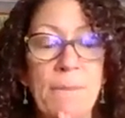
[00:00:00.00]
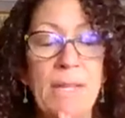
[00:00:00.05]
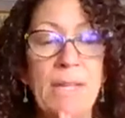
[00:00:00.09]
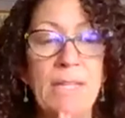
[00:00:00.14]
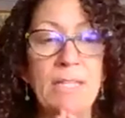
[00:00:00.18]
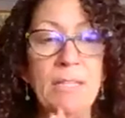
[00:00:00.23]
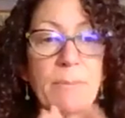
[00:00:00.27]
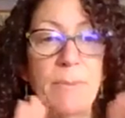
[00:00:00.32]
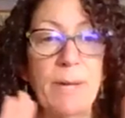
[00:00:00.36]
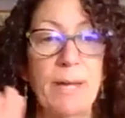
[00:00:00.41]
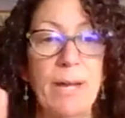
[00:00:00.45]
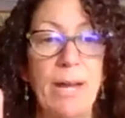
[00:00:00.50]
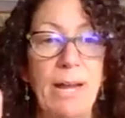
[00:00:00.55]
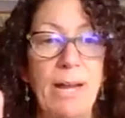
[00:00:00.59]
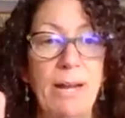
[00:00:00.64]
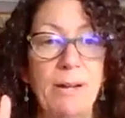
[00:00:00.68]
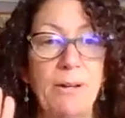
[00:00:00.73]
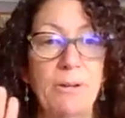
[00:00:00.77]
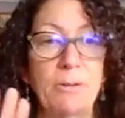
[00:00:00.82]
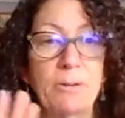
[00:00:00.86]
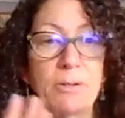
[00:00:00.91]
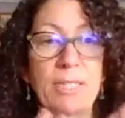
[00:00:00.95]
It's about
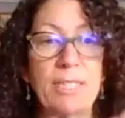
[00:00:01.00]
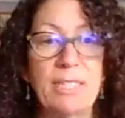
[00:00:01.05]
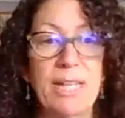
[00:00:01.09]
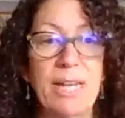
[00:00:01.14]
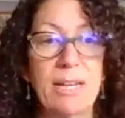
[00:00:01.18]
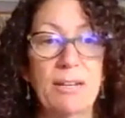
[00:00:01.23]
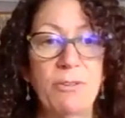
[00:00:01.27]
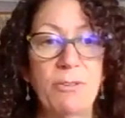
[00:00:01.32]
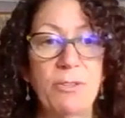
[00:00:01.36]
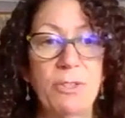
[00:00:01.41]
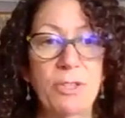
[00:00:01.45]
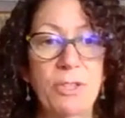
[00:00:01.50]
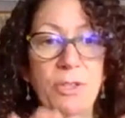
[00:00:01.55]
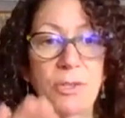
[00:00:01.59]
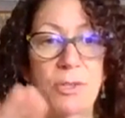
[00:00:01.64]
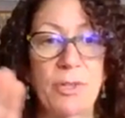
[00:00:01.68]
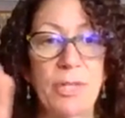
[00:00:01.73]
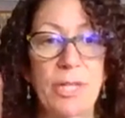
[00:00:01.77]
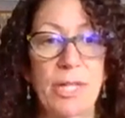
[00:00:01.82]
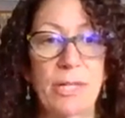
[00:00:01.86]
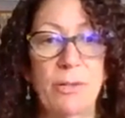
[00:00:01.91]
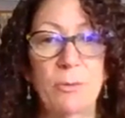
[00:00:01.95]
how sounds
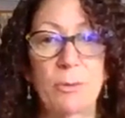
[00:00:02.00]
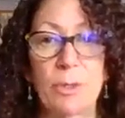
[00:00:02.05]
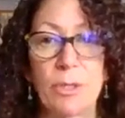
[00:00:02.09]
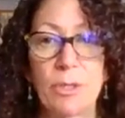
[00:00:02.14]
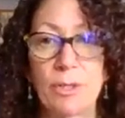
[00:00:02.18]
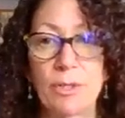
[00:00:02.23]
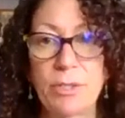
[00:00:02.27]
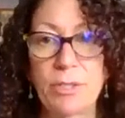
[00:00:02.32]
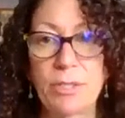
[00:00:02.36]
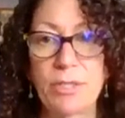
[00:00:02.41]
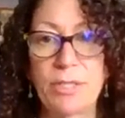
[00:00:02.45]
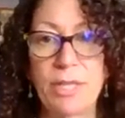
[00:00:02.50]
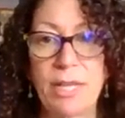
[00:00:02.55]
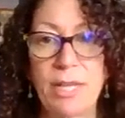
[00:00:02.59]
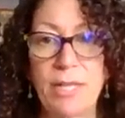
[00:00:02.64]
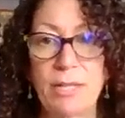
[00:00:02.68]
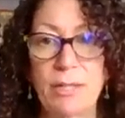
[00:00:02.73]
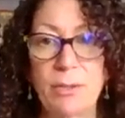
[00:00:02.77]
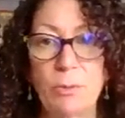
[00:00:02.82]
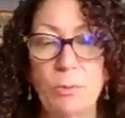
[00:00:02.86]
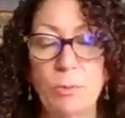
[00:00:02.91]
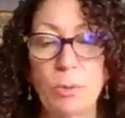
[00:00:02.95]
create words,
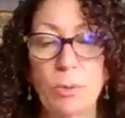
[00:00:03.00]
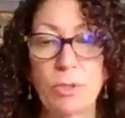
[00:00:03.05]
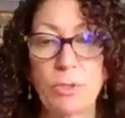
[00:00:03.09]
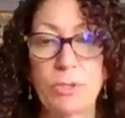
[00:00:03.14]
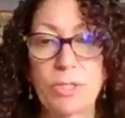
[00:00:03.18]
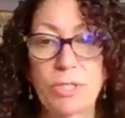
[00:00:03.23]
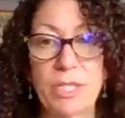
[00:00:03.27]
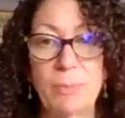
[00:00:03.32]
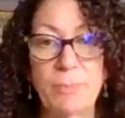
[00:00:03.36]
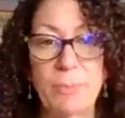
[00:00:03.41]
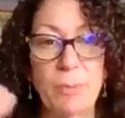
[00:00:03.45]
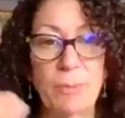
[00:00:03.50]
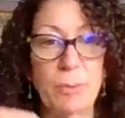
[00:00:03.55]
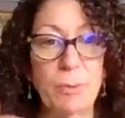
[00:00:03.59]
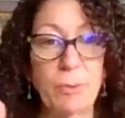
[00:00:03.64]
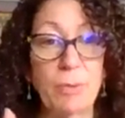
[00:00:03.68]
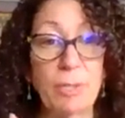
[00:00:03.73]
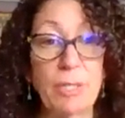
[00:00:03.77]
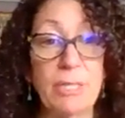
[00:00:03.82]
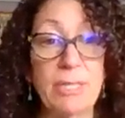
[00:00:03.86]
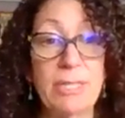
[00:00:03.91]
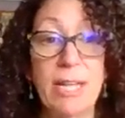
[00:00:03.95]
and words can be
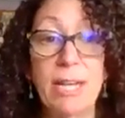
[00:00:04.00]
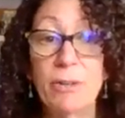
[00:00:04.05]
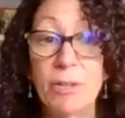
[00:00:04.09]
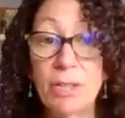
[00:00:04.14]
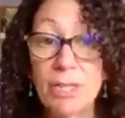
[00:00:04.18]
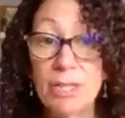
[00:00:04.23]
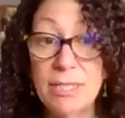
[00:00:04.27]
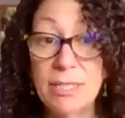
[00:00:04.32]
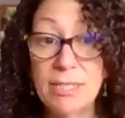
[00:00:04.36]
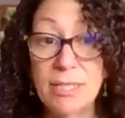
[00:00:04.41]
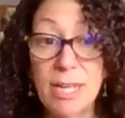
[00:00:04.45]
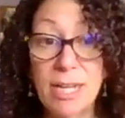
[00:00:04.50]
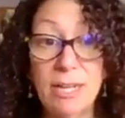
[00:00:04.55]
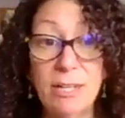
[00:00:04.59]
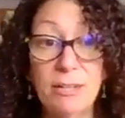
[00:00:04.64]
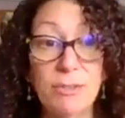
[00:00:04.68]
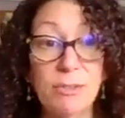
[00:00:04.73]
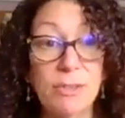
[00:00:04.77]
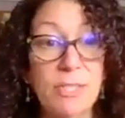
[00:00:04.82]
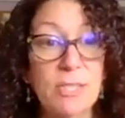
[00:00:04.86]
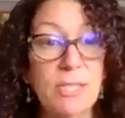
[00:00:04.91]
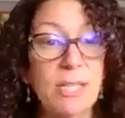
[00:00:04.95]
broken down into
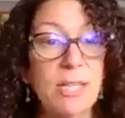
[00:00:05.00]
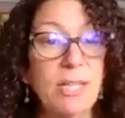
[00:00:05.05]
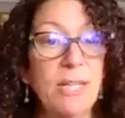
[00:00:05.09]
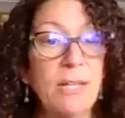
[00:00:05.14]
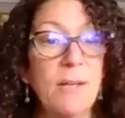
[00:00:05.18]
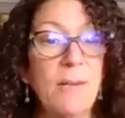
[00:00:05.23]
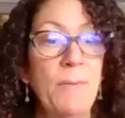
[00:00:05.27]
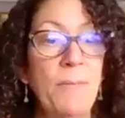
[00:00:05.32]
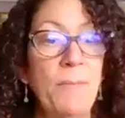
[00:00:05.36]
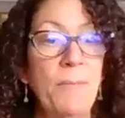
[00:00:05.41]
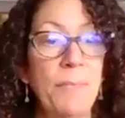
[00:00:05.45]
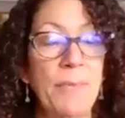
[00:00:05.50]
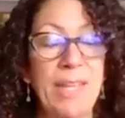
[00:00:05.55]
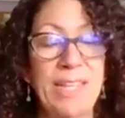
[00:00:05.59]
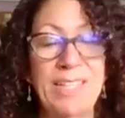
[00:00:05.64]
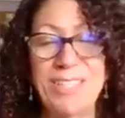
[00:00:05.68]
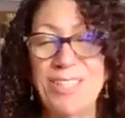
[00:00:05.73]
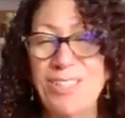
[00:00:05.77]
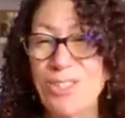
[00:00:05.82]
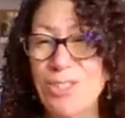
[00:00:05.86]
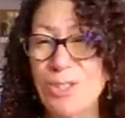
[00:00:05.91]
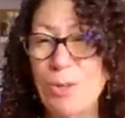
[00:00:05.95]
sounds.
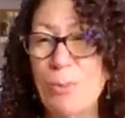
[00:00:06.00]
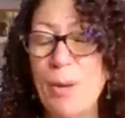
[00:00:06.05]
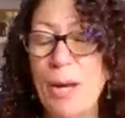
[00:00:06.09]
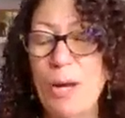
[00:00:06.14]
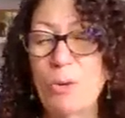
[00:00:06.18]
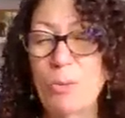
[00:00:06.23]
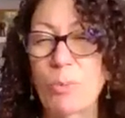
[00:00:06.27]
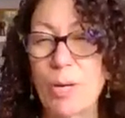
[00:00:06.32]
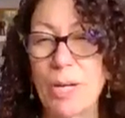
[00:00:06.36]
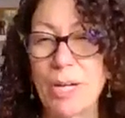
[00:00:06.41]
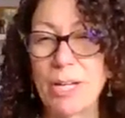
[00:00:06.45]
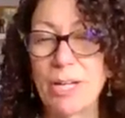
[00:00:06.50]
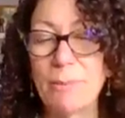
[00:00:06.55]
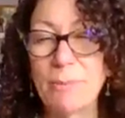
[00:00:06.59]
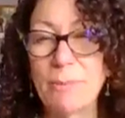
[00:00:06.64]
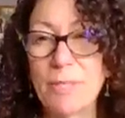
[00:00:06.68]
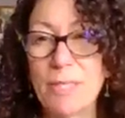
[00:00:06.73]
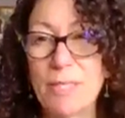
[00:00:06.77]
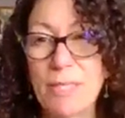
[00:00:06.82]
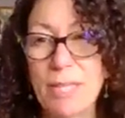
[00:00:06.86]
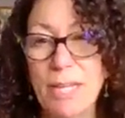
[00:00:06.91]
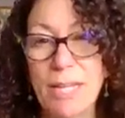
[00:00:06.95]
It's also about
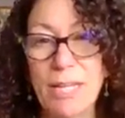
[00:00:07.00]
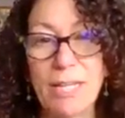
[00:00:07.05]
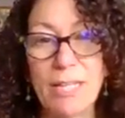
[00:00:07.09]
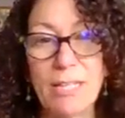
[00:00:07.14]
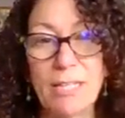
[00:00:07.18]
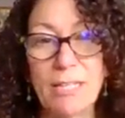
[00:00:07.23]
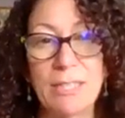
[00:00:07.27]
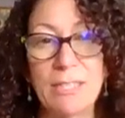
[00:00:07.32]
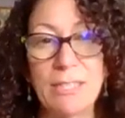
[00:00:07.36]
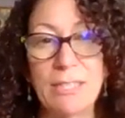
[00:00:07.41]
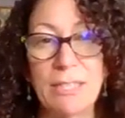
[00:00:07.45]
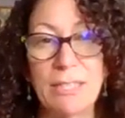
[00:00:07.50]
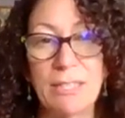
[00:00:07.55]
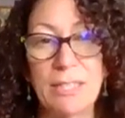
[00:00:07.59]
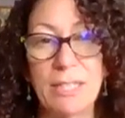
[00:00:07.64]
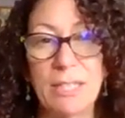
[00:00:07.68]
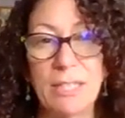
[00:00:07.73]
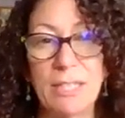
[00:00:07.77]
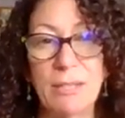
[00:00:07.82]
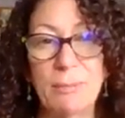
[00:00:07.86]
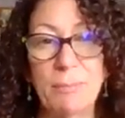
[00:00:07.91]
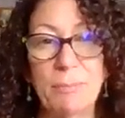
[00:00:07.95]
rhymes and
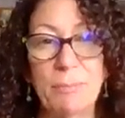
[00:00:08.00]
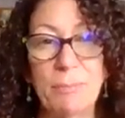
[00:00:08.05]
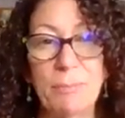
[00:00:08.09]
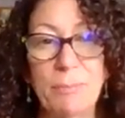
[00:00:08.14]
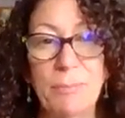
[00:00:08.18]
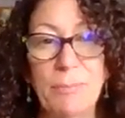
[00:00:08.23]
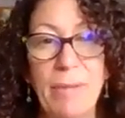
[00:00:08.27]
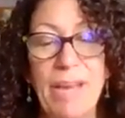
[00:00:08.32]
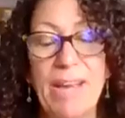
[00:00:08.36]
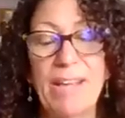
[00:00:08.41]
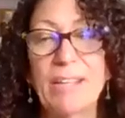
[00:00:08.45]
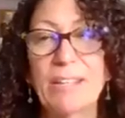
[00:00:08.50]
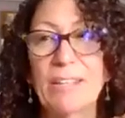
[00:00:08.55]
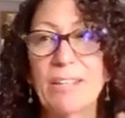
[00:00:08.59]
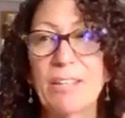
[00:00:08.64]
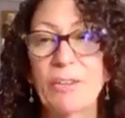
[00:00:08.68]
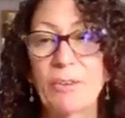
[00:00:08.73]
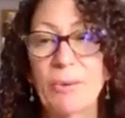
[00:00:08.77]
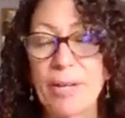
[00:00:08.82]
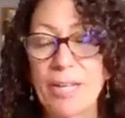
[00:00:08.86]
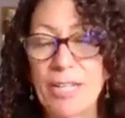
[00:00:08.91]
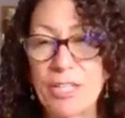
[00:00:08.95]

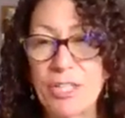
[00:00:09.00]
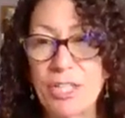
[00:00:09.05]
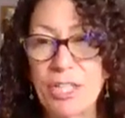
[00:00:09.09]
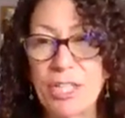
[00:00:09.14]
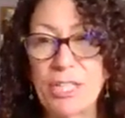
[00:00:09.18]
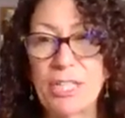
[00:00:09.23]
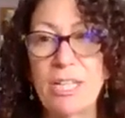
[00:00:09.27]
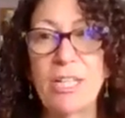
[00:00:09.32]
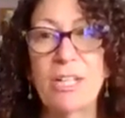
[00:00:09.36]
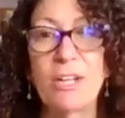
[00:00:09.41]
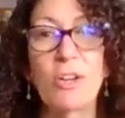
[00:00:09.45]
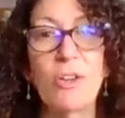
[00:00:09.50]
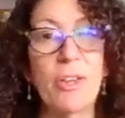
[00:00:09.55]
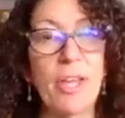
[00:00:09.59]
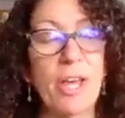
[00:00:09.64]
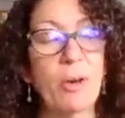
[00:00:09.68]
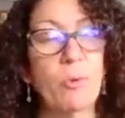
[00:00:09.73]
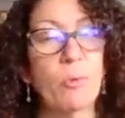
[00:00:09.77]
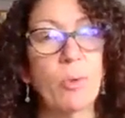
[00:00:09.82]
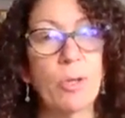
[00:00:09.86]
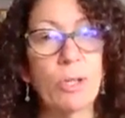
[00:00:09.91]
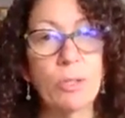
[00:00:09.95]
alliteration and all
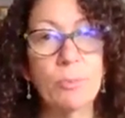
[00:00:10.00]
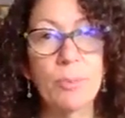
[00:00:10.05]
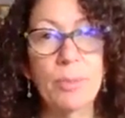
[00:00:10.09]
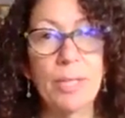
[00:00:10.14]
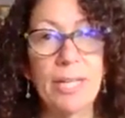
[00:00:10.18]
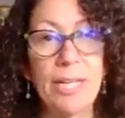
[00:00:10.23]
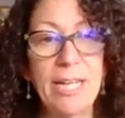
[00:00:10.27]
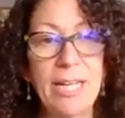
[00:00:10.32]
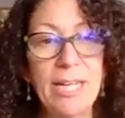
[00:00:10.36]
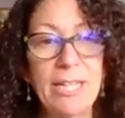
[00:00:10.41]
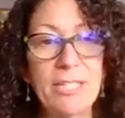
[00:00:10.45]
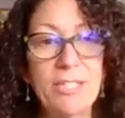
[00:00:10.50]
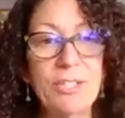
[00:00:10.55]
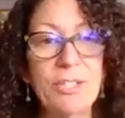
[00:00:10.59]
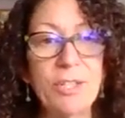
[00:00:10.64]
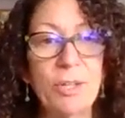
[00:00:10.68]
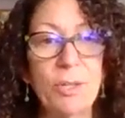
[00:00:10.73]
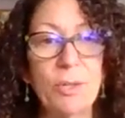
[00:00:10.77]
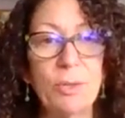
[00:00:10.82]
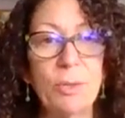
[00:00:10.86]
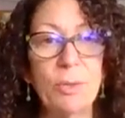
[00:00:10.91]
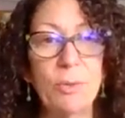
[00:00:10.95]
that wordplay.
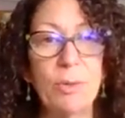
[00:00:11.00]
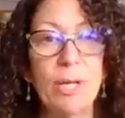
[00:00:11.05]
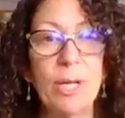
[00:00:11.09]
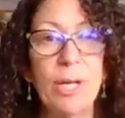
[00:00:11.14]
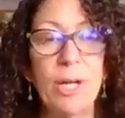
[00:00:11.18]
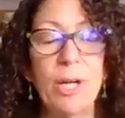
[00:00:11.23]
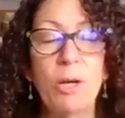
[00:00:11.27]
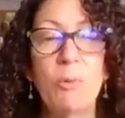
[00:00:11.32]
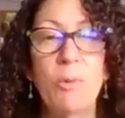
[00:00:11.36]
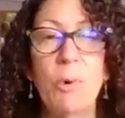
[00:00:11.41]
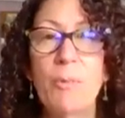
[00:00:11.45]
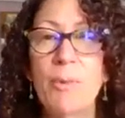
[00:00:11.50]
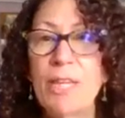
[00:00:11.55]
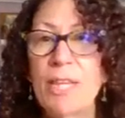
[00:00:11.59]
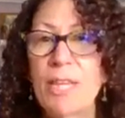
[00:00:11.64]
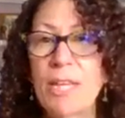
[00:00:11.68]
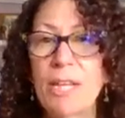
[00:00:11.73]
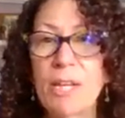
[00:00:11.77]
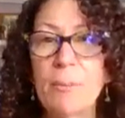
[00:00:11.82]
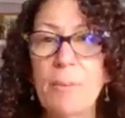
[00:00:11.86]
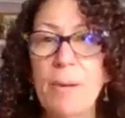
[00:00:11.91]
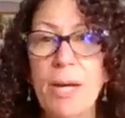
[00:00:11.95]
So when we
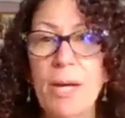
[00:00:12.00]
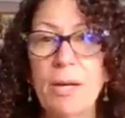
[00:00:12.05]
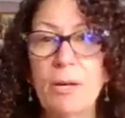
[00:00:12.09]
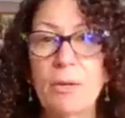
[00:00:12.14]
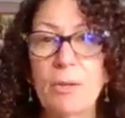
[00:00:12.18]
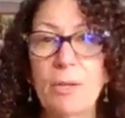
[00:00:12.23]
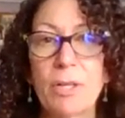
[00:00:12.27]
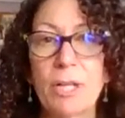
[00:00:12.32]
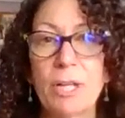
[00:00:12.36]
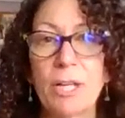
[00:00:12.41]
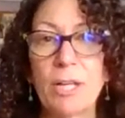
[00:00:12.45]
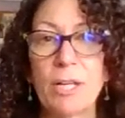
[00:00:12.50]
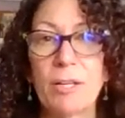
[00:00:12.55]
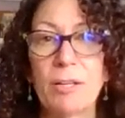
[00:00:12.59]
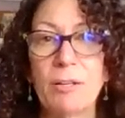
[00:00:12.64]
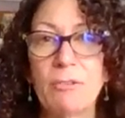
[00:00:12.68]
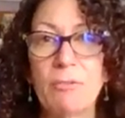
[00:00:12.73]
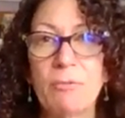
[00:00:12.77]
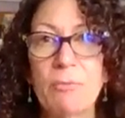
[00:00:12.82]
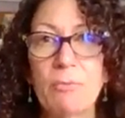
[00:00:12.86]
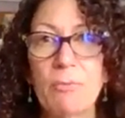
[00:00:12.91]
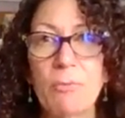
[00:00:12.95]
think about